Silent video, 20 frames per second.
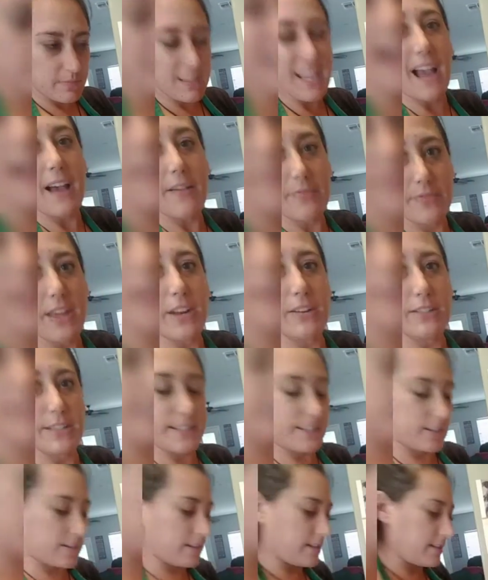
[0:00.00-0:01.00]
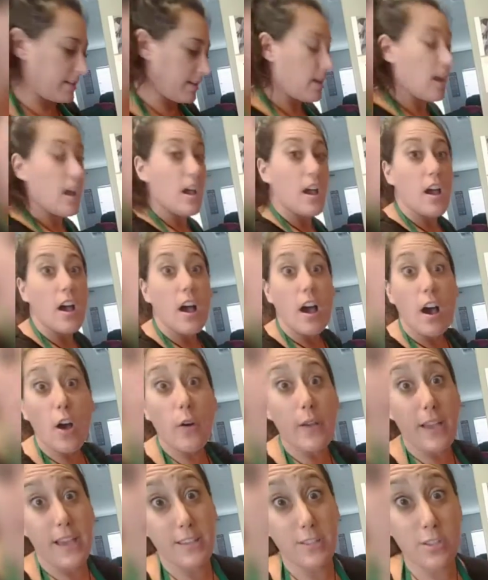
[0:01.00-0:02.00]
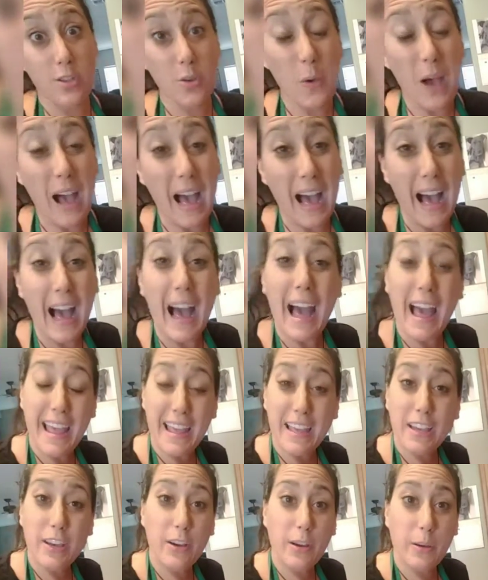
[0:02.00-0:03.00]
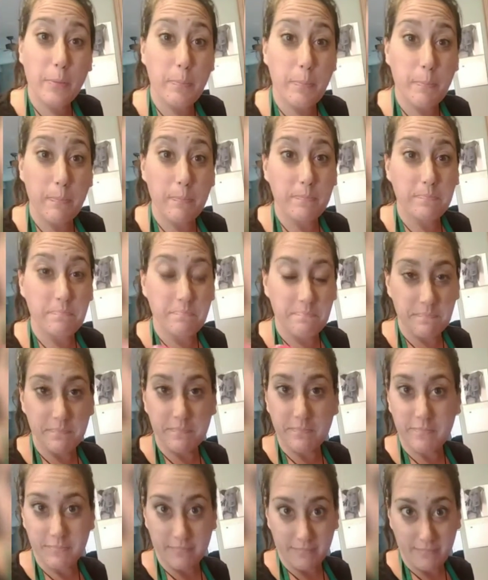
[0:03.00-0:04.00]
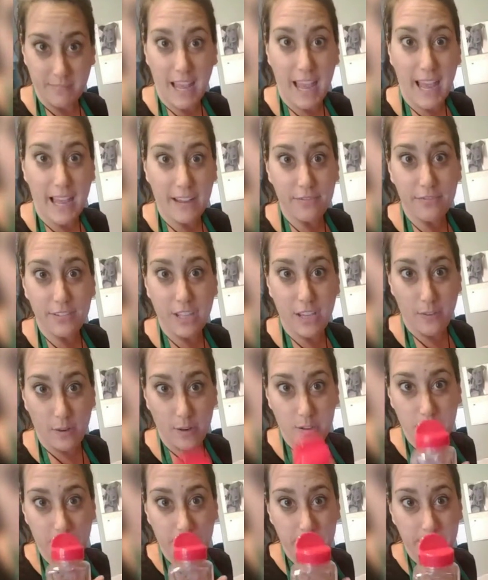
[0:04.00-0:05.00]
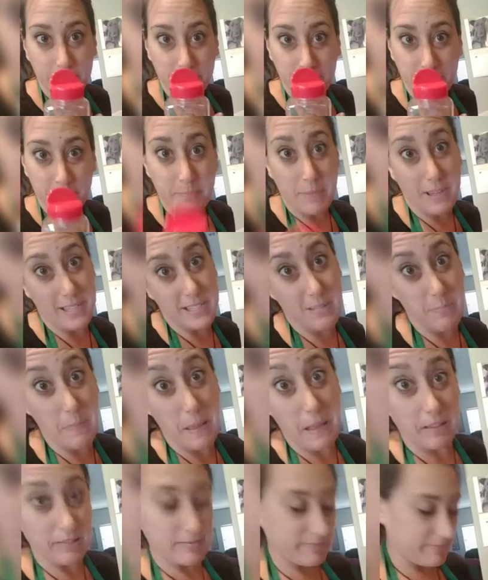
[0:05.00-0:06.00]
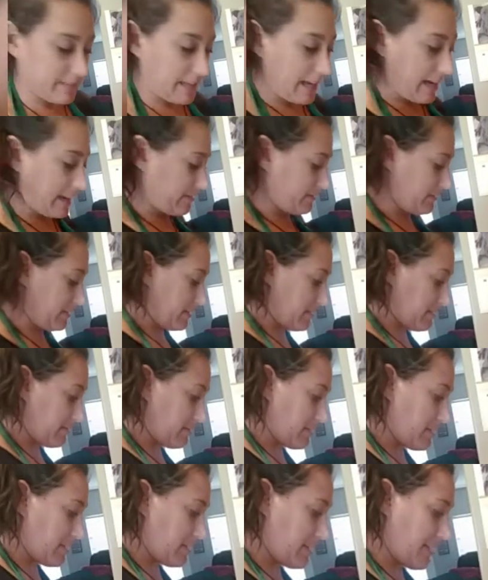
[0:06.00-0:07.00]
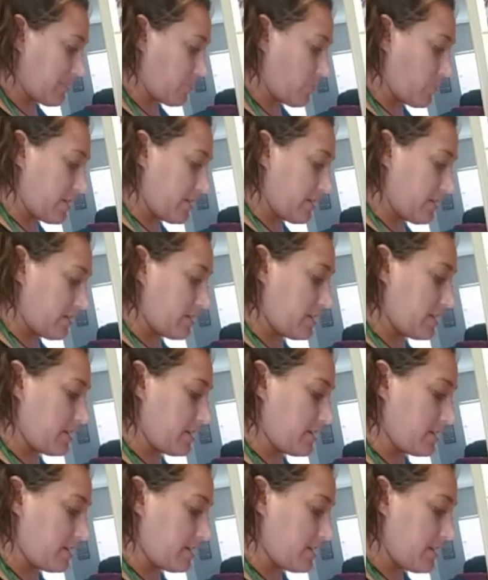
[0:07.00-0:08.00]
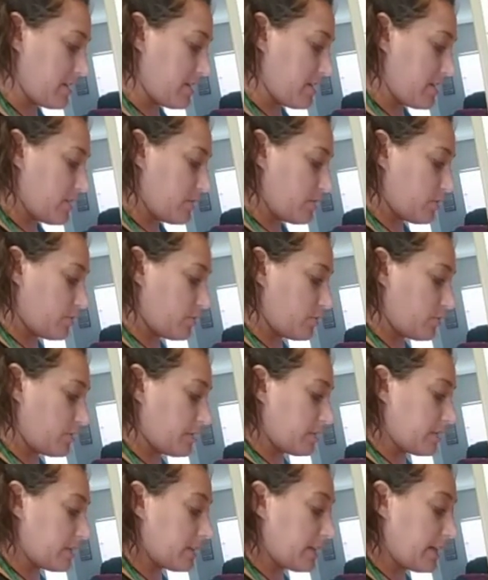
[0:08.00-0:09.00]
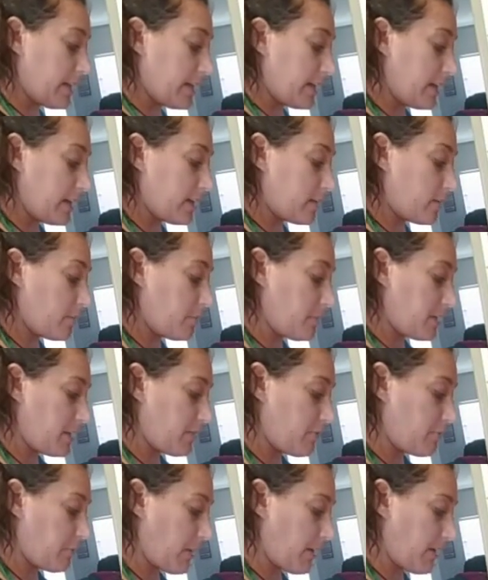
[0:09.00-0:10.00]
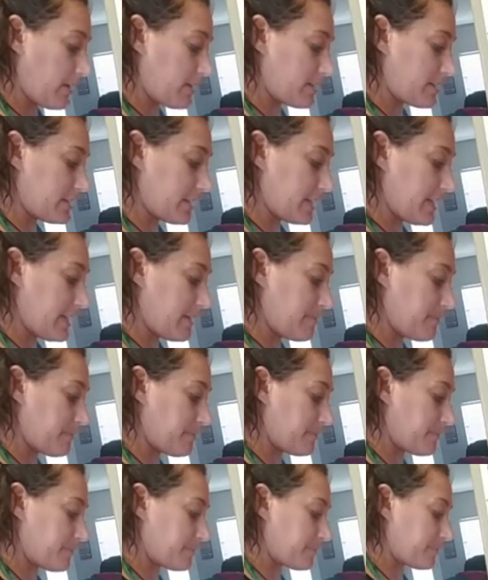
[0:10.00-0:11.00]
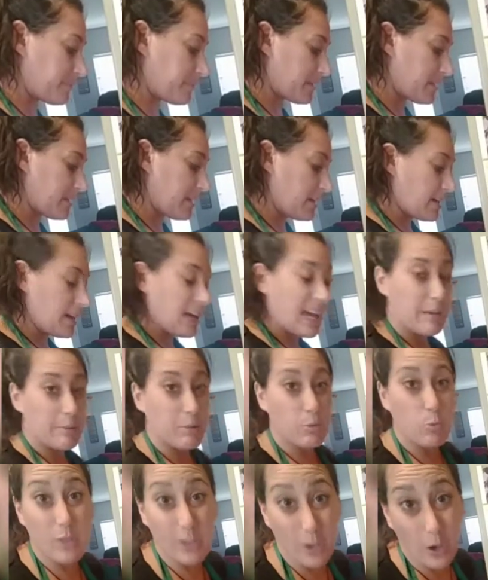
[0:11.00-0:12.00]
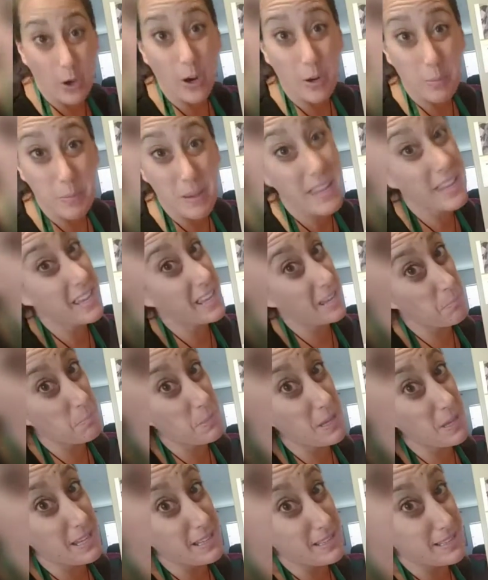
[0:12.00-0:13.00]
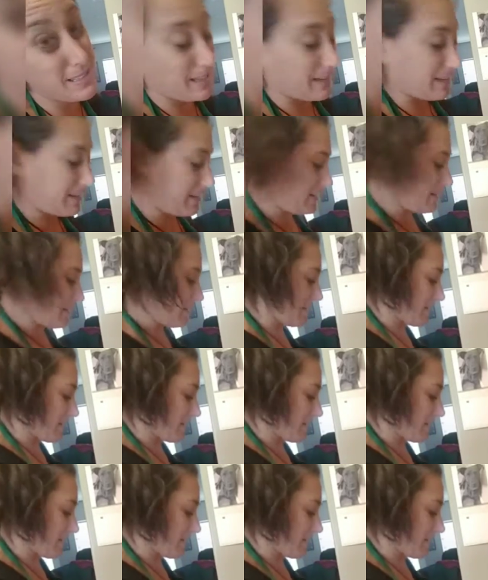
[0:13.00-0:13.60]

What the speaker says: Yeah, that'll taste good in there. Okay, so I could add flavors by smell. I don't know. I'm weird. We'll do a little bit of parsley. I mean, we are making pizzas.